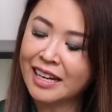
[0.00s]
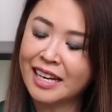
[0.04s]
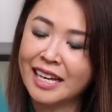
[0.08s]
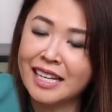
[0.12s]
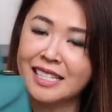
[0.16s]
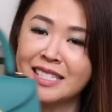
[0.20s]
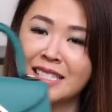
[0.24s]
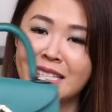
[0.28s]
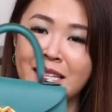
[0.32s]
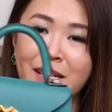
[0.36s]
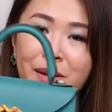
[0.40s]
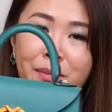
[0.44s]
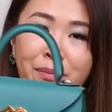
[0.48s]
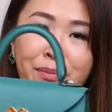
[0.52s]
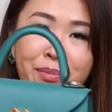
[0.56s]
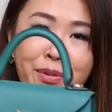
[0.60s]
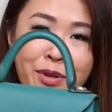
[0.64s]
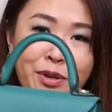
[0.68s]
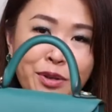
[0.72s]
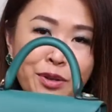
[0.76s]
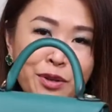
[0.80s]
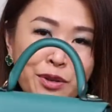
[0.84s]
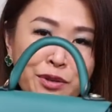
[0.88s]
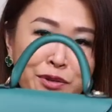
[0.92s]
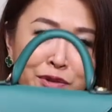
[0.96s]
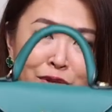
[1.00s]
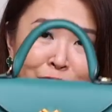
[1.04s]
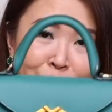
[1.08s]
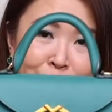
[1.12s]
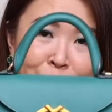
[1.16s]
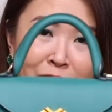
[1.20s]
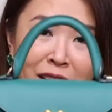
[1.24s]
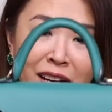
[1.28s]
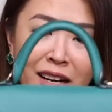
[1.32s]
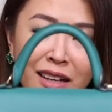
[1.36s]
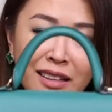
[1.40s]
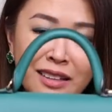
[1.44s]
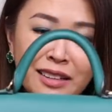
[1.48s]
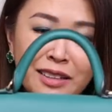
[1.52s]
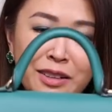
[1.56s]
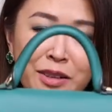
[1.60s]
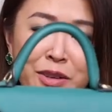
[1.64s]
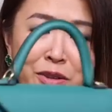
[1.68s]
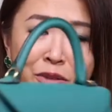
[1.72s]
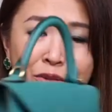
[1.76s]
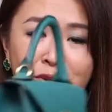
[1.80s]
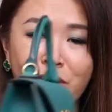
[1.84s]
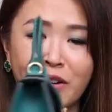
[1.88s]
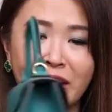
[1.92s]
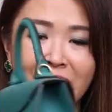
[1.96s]
It's in a beautiful color
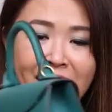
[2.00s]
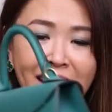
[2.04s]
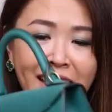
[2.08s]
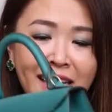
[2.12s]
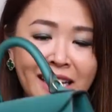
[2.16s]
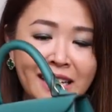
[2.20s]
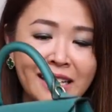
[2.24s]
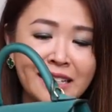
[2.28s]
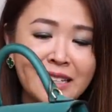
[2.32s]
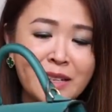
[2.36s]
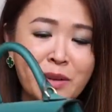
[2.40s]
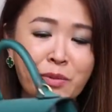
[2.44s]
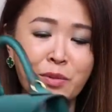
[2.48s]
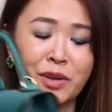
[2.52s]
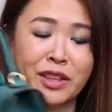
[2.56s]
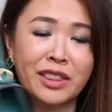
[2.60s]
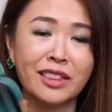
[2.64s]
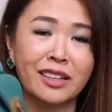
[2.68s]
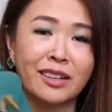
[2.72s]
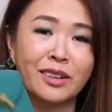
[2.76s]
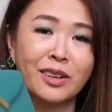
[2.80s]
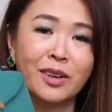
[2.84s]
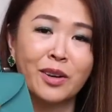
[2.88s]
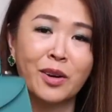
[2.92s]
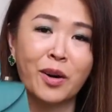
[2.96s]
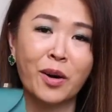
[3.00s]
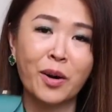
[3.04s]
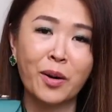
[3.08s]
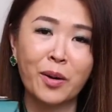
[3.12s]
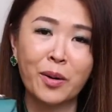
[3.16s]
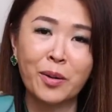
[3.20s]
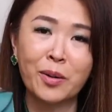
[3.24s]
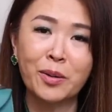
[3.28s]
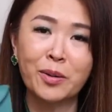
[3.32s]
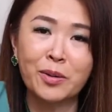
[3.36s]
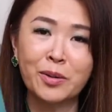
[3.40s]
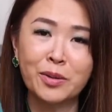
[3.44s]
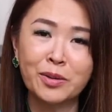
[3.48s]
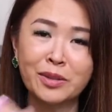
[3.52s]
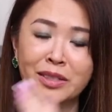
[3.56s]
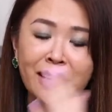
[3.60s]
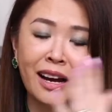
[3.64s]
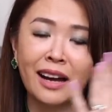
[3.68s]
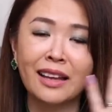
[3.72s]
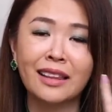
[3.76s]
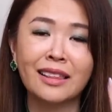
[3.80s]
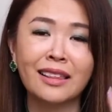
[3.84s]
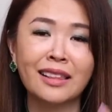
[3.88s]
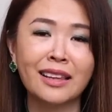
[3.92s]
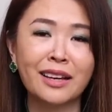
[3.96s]
green with the gold.
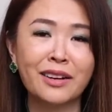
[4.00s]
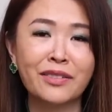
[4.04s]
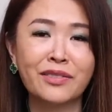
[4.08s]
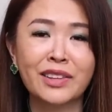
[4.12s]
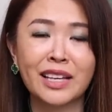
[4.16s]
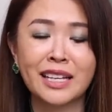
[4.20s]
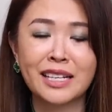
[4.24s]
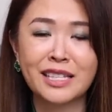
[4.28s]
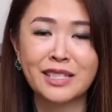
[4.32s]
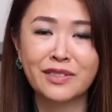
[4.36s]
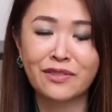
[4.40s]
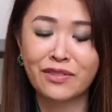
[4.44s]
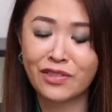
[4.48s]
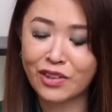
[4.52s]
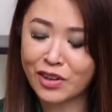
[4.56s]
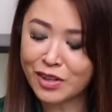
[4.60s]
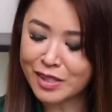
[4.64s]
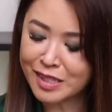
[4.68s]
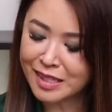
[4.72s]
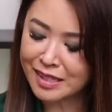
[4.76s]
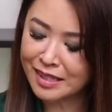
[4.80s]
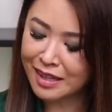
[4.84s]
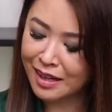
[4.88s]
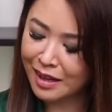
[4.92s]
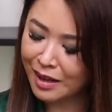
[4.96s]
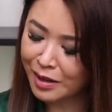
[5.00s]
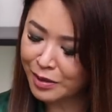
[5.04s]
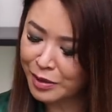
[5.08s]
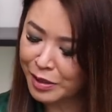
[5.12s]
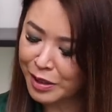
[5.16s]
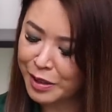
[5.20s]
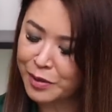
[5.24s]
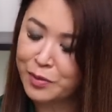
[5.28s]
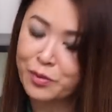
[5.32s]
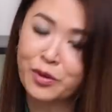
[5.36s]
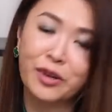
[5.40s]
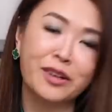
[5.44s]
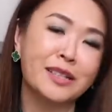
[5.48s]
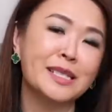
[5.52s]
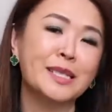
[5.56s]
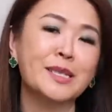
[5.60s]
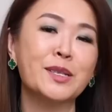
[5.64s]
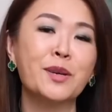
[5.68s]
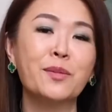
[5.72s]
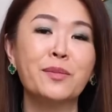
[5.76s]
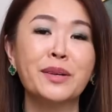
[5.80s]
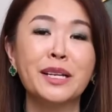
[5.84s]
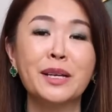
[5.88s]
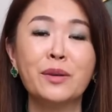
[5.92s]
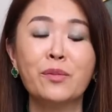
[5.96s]
I love that it's versatile. You can wear it
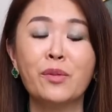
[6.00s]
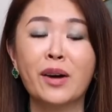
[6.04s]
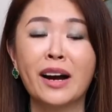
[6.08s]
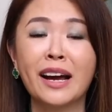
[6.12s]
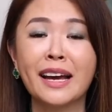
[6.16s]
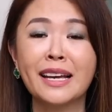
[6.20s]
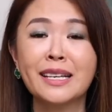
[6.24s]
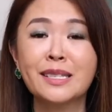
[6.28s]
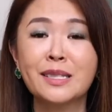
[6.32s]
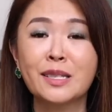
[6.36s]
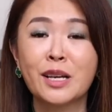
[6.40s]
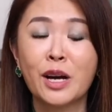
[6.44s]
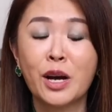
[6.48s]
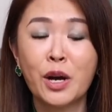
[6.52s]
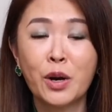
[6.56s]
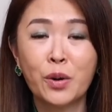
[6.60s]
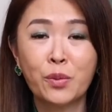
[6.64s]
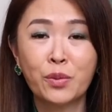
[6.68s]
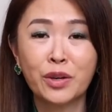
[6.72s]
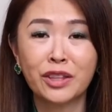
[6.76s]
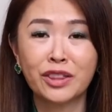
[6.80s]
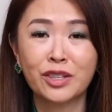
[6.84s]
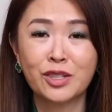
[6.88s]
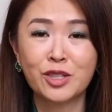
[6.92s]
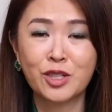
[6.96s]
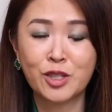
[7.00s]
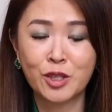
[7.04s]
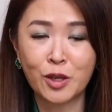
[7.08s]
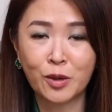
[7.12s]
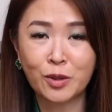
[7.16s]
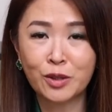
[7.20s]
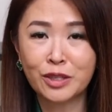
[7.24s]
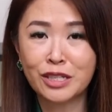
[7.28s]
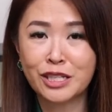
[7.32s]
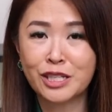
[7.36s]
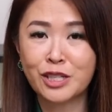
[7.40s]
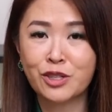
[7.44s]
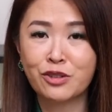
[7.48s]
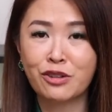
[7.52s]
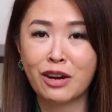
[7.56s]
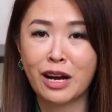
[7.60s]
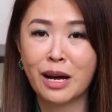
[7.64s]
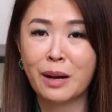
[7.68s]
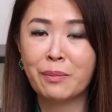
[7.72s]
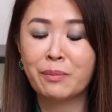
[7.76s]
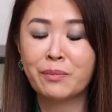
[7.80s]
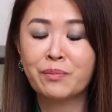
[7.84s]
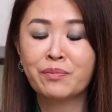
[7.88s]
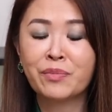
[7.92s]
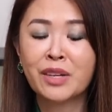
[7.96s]
so many ways with the shoulder
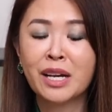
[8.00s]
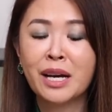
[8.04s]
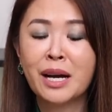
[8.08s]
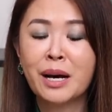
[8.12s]
strap.